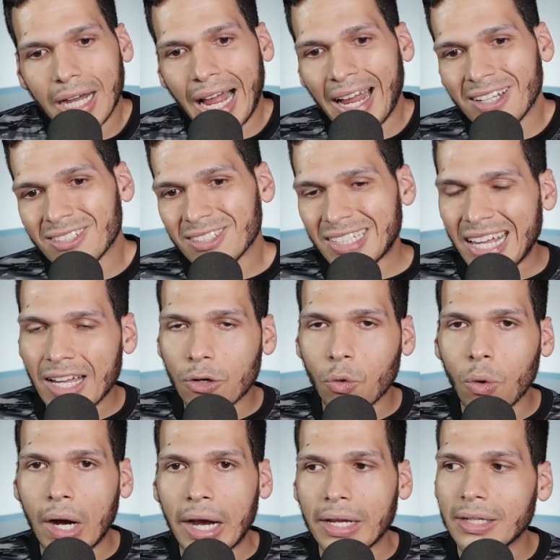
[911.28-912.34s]
I stay
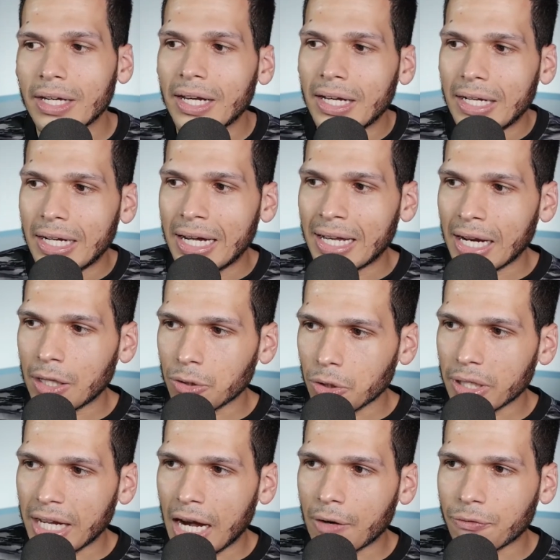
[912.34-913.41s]
quiet and I
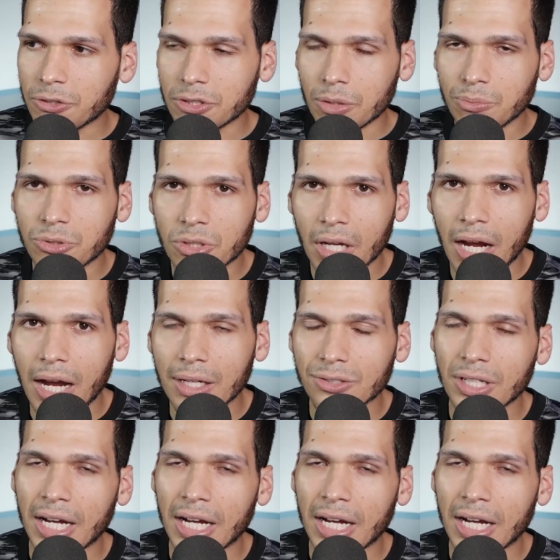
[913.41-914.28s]
look out for some signs.